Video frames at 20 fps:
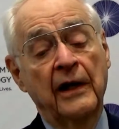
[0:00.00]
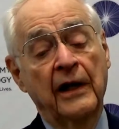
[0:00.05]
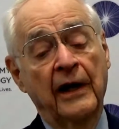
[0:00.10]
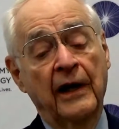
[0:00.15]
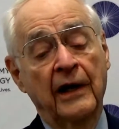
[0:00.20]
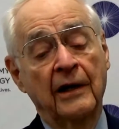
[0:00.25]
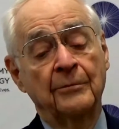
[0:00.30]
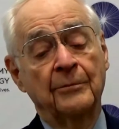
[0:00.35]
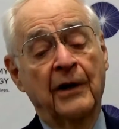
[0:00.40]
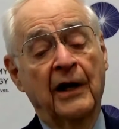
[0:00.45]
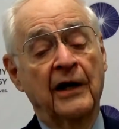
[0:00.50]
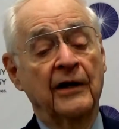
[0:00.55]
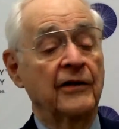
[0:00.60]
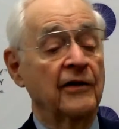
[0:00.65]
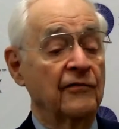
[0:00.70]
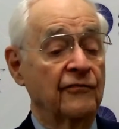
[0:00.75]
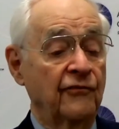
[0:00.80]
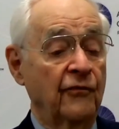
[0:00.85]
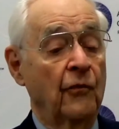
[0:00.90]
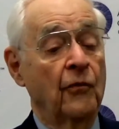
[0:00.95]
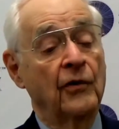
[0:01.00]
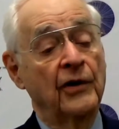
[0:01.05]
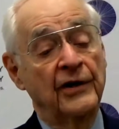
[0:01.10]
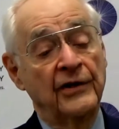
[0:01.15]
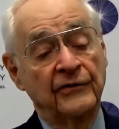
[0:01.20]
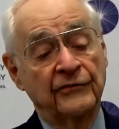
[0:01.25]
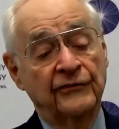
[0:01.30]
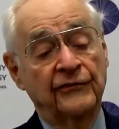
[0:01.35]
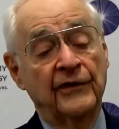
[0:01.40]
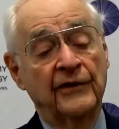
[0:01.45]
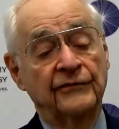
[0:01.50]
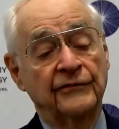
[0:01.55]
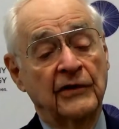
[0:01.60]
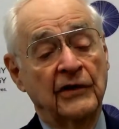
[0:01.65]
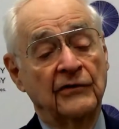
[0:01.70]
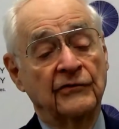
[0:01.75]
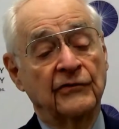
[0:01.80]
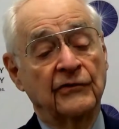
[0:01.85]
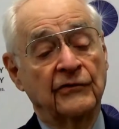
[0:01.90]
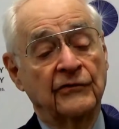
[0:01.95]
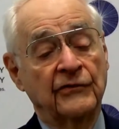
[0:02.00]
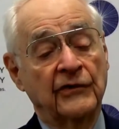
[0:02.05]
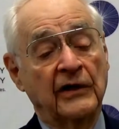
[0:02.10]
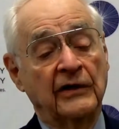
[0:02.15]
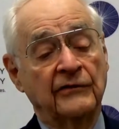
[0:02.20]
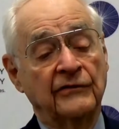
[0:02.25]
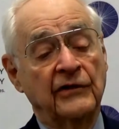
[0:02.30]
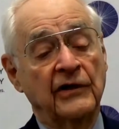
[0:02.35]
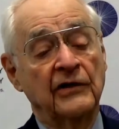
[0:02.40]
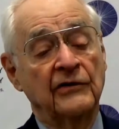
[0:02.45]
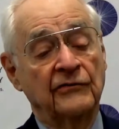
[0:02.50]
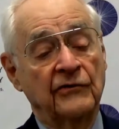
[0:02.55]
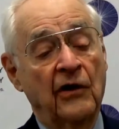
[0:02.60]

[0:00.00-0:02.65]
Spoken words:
And by their 40s, 50s, or 60s,